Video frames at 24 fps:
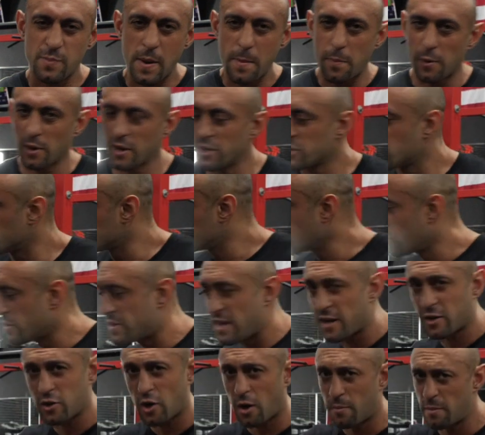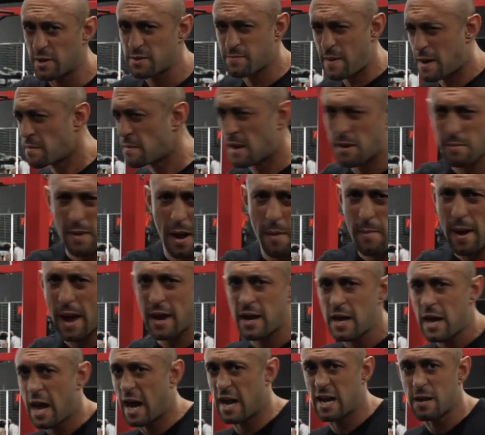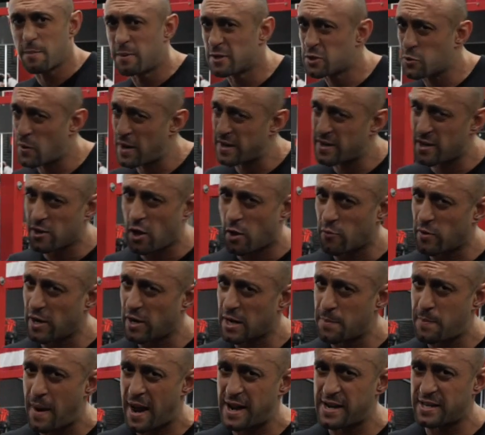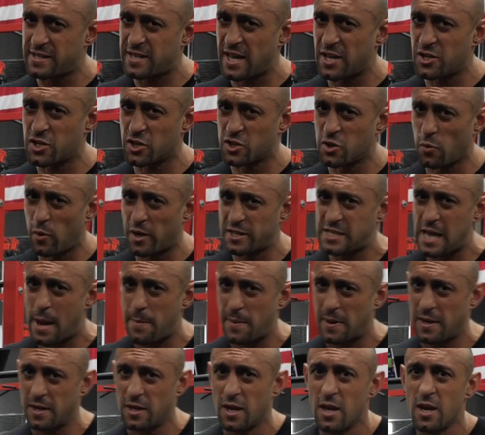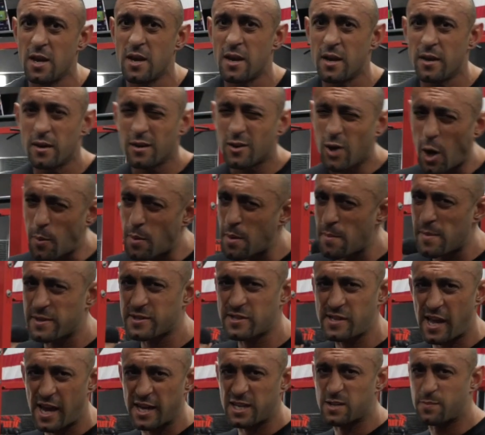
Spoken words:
people are just doing their combos, bang, bang, bang, bang, and in between they're not really paying attention to what's happening. Common mistakes